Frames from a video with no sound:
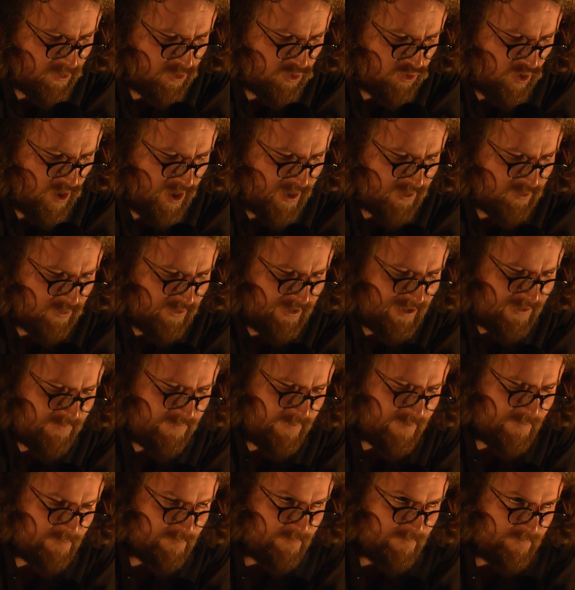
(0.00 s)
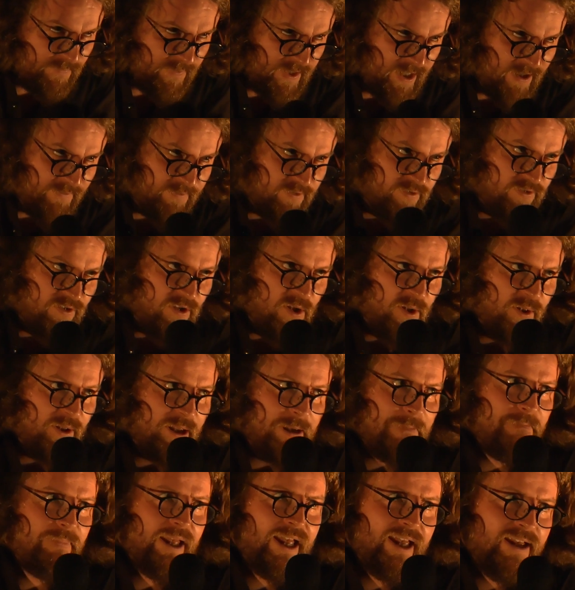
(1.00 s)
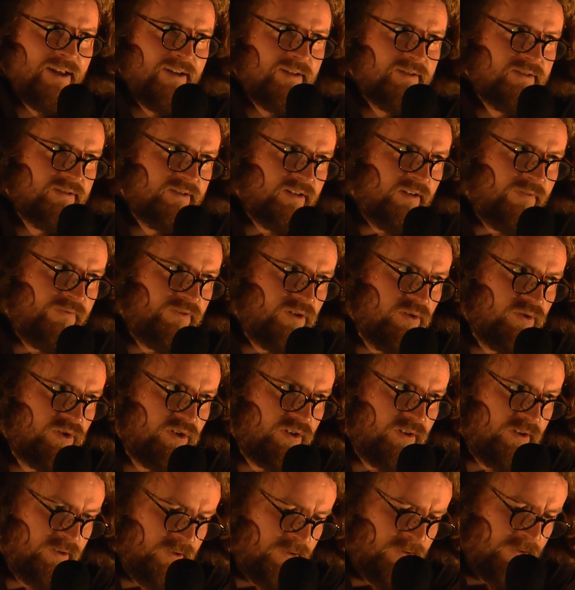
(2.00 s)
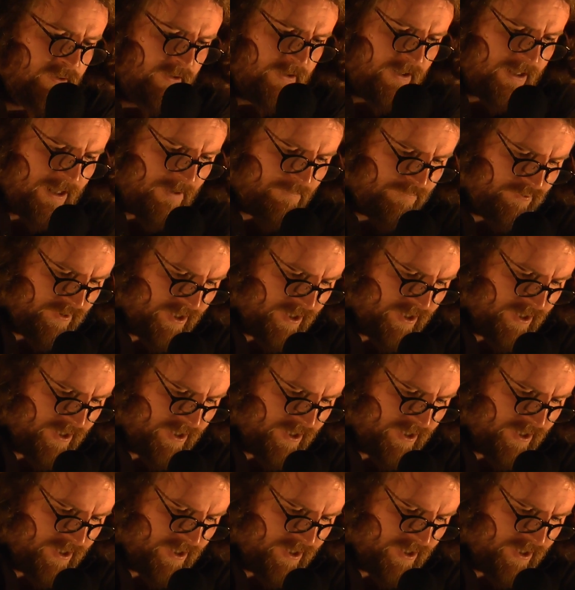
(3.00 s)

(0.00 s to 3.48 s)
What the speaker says: are trying to give him, after all, a past, a future, a